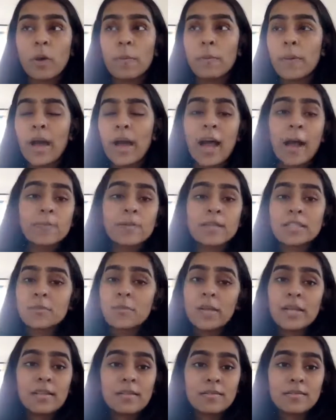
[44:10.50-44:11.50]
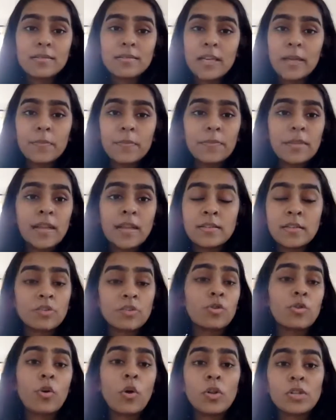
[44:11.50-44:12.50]
perhaps explain the same thing that
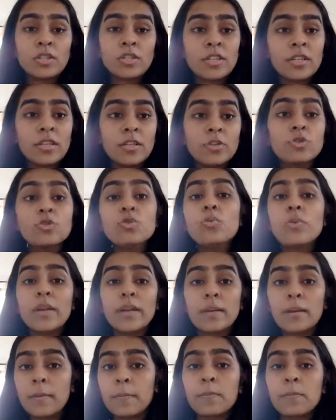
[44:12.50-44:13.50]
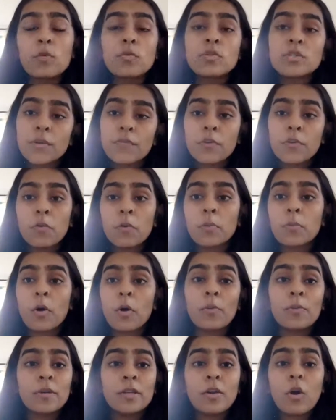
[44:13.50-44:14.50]
you're already doing. And most of you would
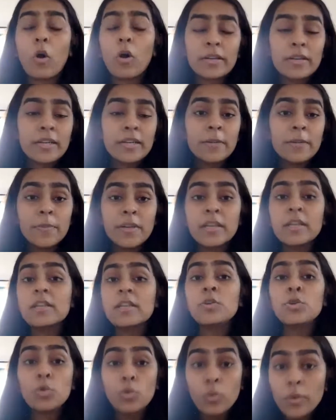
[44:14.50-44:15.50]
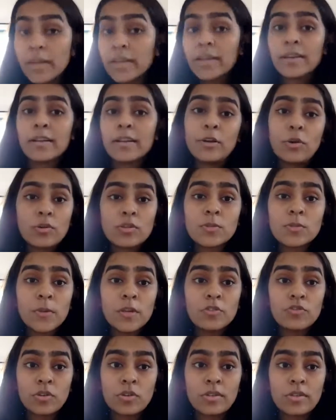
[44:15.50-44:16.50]
probably already be doing it in your
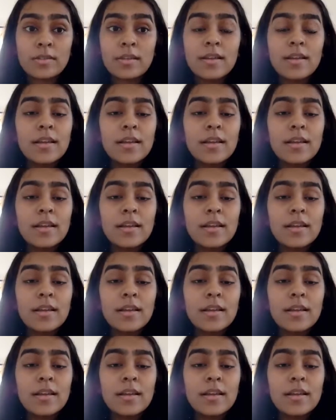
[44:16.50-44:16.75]
speeches.